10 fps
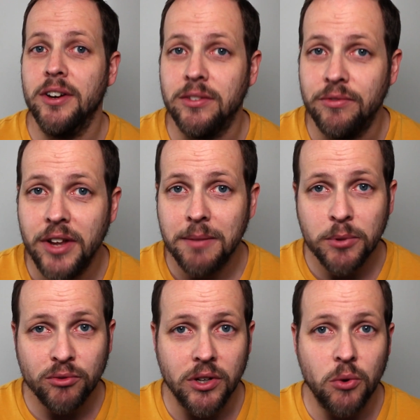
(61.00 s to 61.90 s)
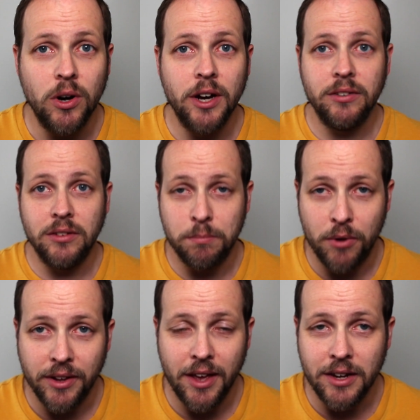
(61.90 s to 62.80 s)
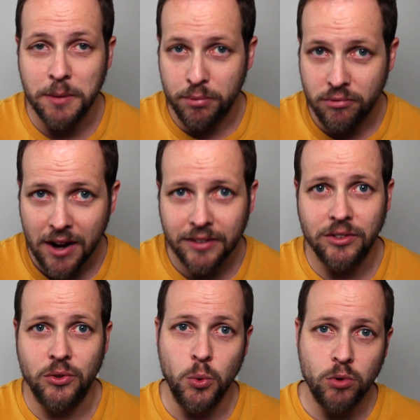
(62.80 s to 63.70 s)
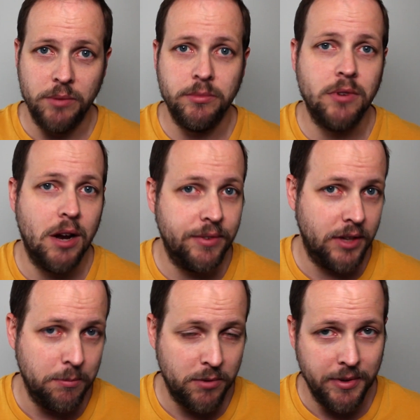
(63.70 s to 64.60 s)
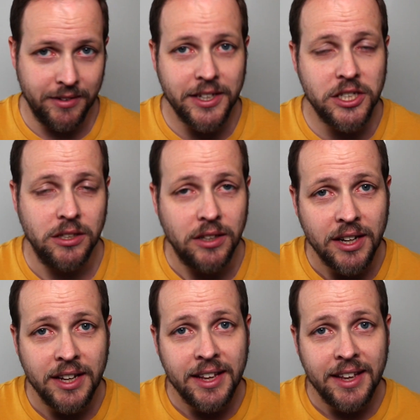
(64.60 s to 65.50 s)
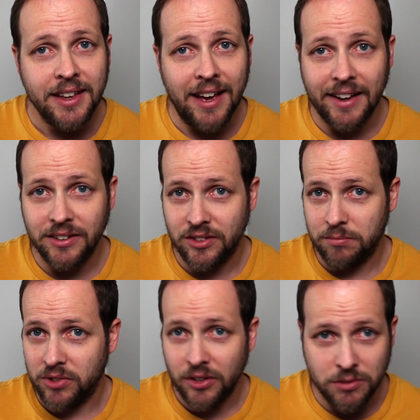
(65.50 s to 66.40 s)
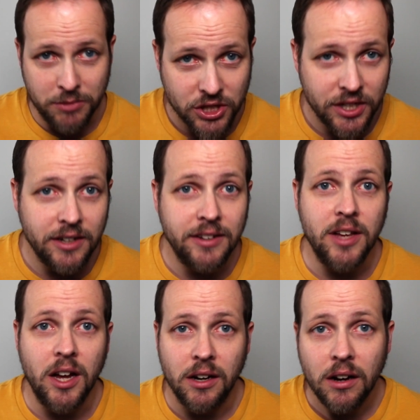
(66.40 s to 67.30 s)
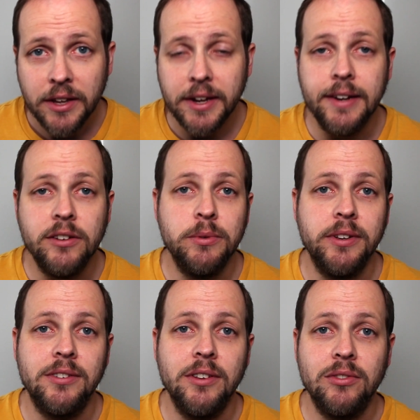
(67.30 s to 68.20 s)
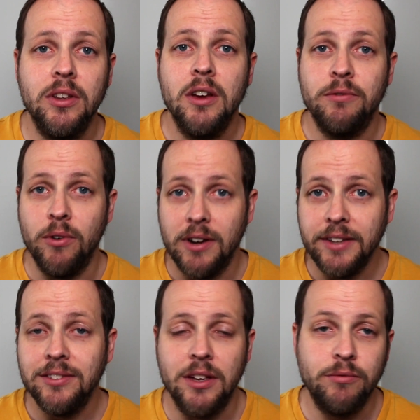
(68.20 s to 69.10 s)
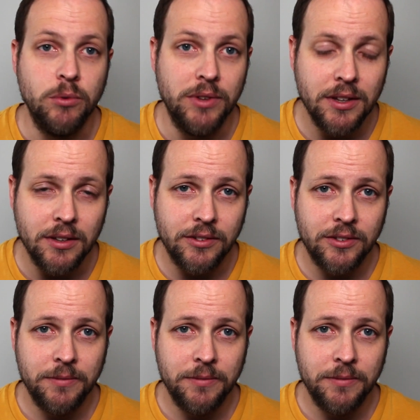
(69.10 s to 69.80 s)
of numbers required to break any practical cryptographic implementation, and such a machine is unlikely to exist for at least several years.